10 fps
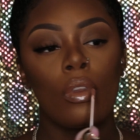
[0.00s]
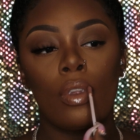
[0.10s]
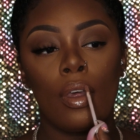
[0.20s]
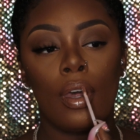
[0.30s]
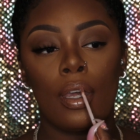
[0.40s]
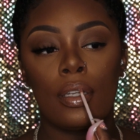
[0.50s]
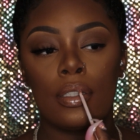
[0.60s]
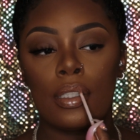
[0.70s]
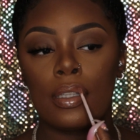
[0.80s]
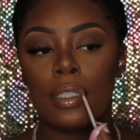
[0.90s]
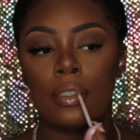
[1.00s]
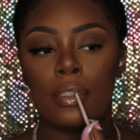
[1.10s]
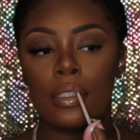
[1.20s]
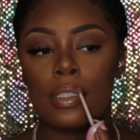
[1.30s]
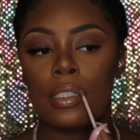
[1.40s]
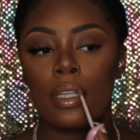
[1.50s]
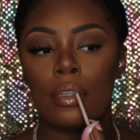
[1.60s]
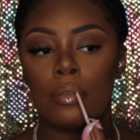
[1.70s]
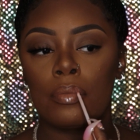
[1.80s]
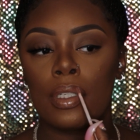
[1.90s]
I honestly think this is
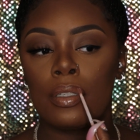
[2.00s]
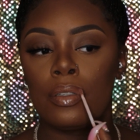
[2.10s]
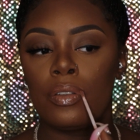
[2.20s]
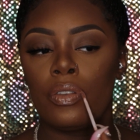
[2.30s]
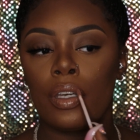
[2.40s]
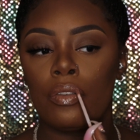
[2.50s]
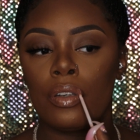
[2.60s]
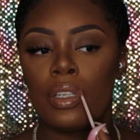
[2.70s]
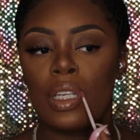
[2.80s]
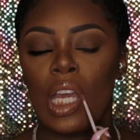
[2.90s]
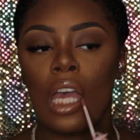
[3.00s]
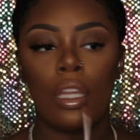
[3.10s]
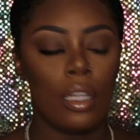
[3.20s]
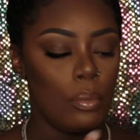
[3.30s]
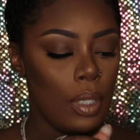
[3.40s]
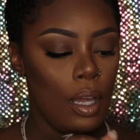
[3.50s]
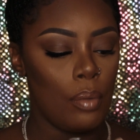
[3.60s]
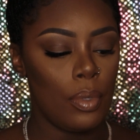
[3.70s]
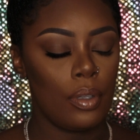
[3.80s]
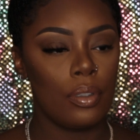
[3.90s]
like my new favorite lip
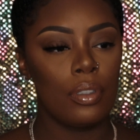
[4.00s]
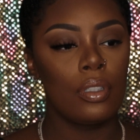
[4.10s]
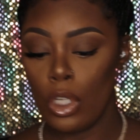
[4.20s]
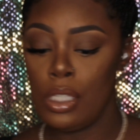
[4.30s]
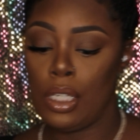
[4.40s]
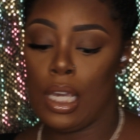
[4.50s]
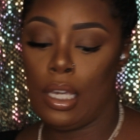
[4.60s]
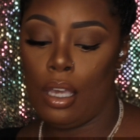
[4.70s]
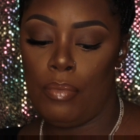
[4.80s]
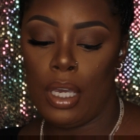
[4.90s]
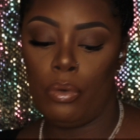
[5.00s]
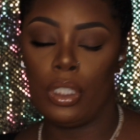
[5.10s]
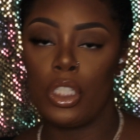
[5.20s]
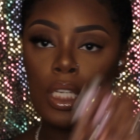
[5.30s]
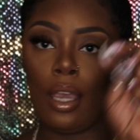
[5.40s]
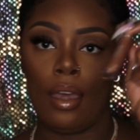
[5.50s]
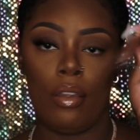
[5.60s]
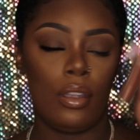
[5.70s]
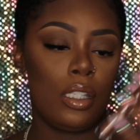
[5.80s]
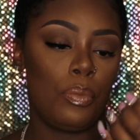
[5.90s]
combo. So yeah, y'all might want to check out
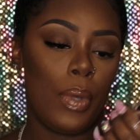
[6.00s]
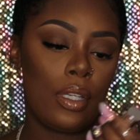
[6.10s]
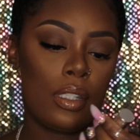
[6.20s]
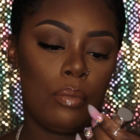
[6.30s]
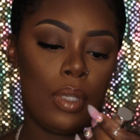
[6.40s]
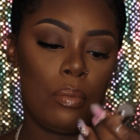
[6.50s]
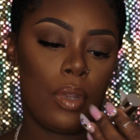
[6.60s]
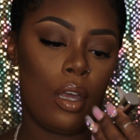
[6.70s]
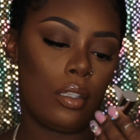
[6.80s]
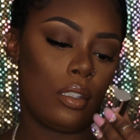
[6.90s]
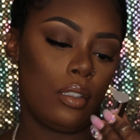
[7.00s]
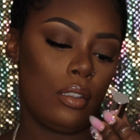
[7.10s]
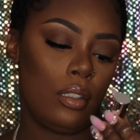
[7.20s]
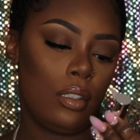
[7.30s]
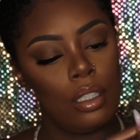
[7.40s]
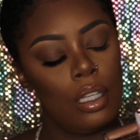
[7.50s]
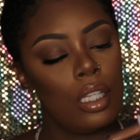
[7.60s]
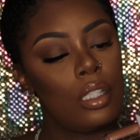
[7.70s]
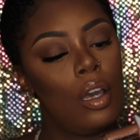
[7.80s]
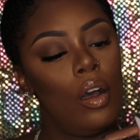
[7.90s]
these Buxom lip glosses.
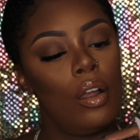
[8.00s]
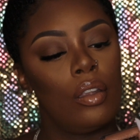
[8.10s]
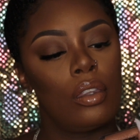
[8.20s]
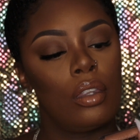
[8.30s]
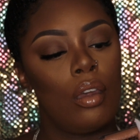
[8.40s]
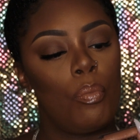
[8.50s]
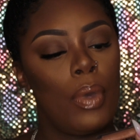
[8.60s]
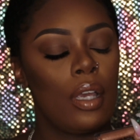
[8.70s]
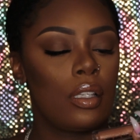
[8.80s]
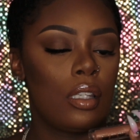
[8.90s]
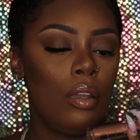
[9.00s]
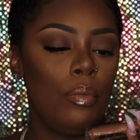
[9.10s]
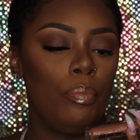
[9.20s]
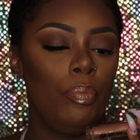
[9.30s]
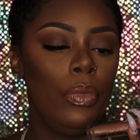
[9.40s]
It's called the Buxom